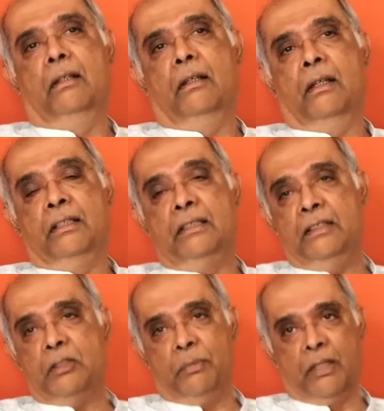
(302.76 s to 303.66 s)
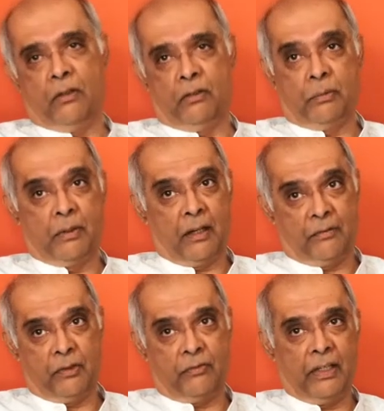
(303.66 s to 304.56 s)
I ceased to be an entrepreneur
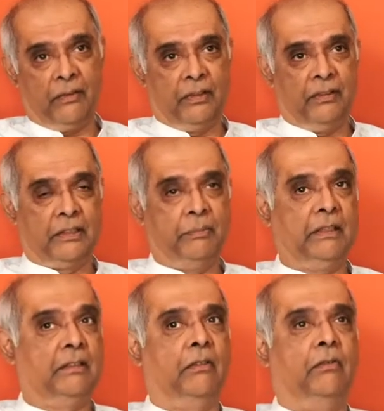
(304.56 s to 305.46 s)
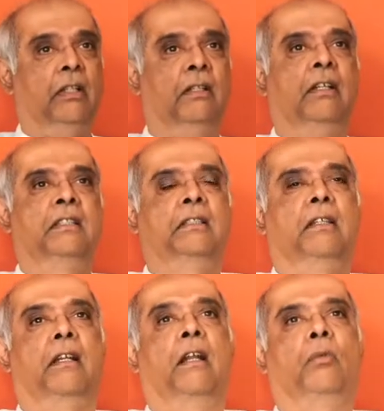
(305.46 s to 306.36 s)
after 21 years means it
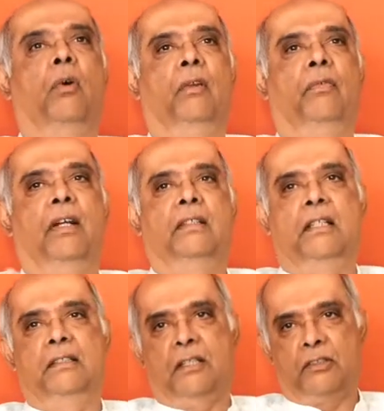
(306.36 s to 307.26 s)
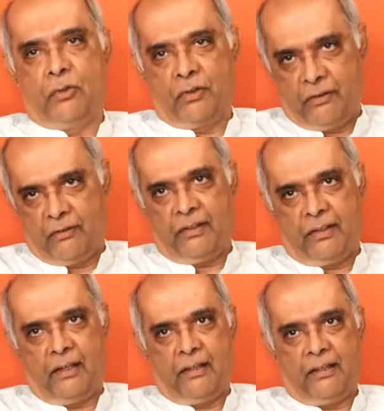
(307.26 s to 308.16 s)
isn't an unqualified success story or
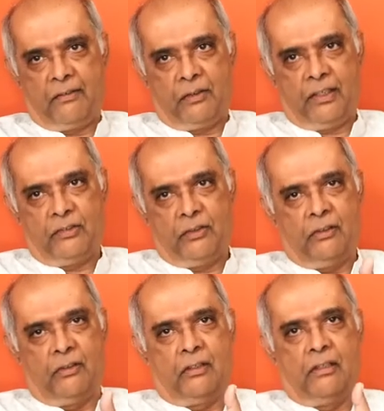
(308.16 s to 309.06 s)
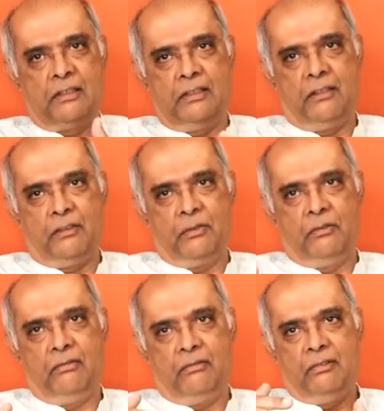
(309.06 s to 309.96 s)
anything like that. Okay, so you're not listening
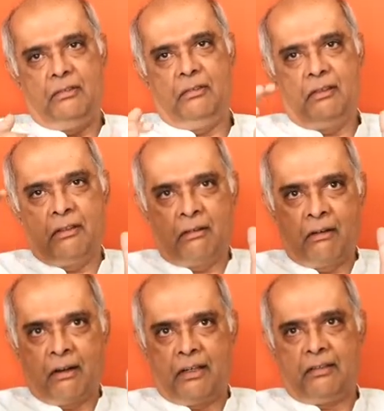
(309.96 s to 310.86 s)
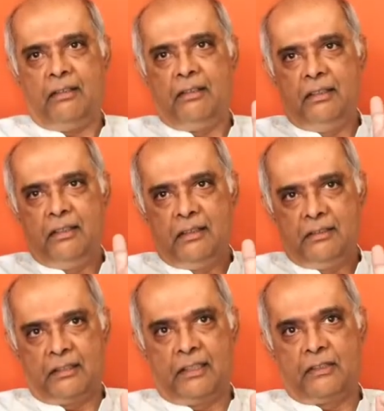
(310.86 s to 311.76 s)
to a great
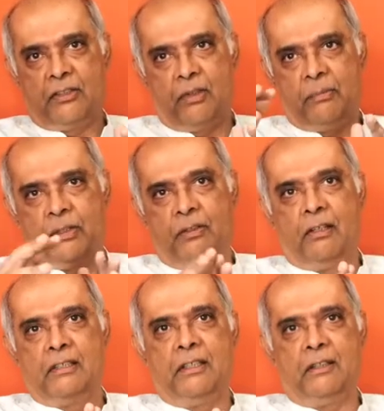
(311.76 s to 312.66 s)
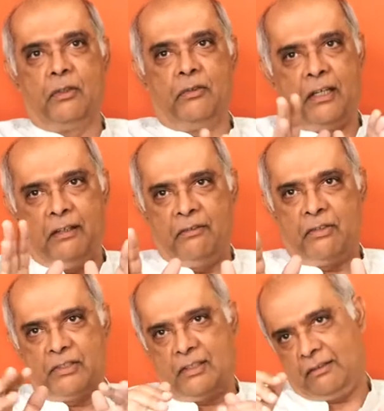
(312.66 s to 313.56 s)
success story, but you're listening to a very
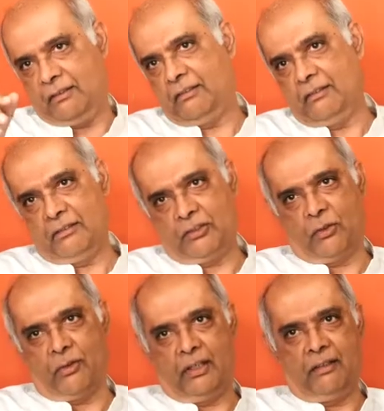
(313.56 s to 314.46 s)
interesting story.